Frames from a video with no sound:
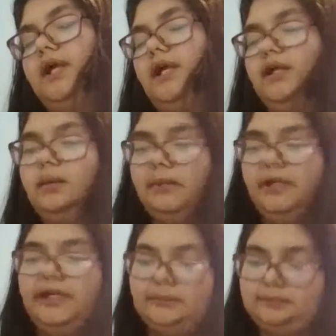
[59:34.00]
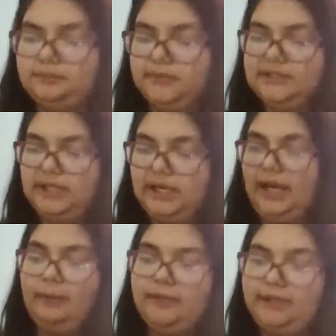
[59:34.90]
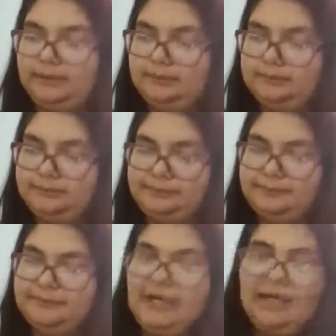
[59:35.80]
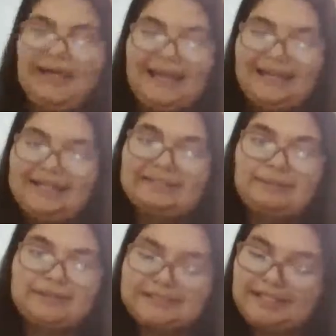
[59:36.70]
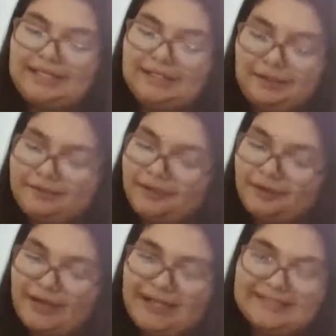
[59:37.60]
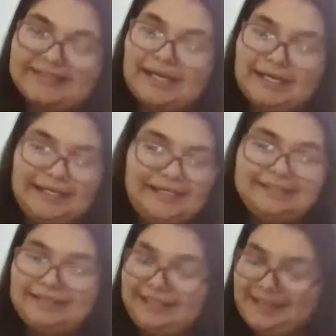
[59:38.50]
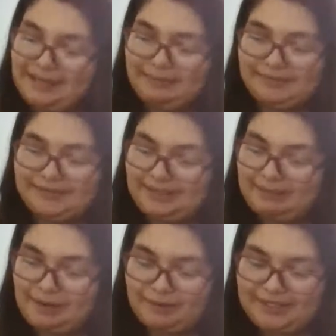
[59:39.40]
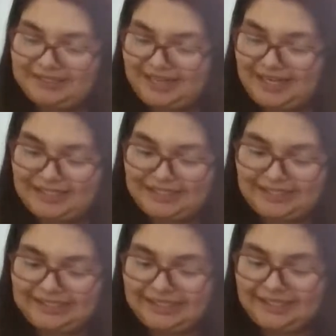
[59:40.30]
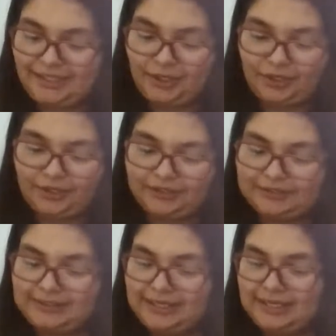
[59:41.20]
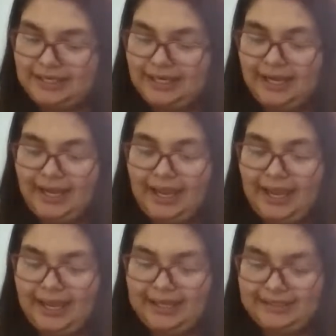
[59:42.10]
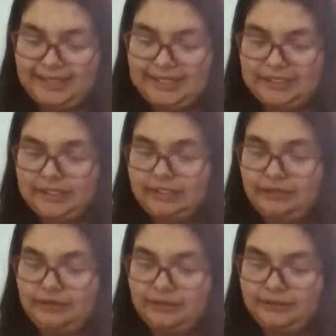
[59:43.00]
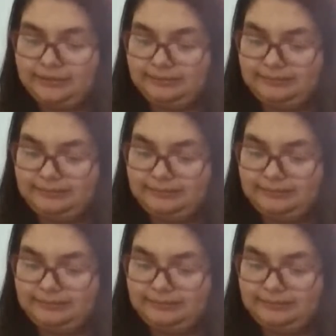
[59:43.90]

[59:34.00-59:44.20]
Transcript: You're mean. It's not happening. As much as I love you guys, it's not happening. I'm not reattaching that dang yarn. I hate attaching yarn.